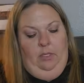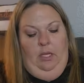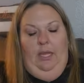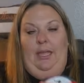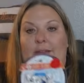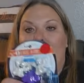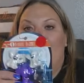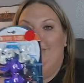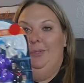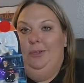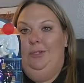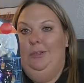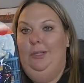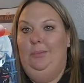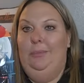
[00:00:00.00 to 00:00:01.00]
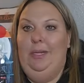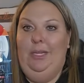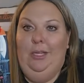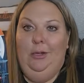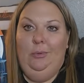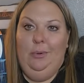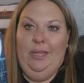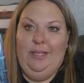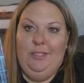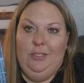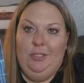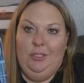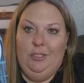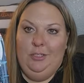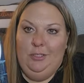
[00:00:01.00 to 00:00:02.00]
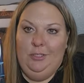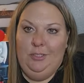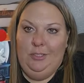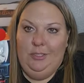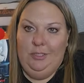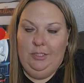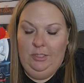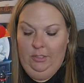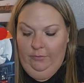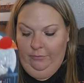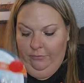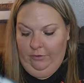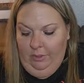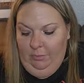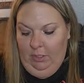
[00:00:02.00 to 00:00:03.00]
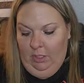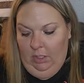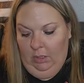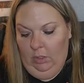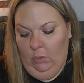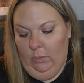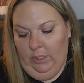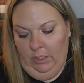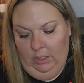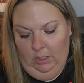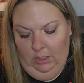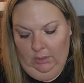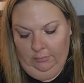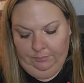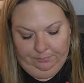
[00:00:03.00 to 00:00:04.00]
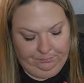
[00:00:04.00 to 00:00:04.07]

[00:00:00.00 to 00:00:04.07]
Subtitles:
I have some little mini erasers from Halloween.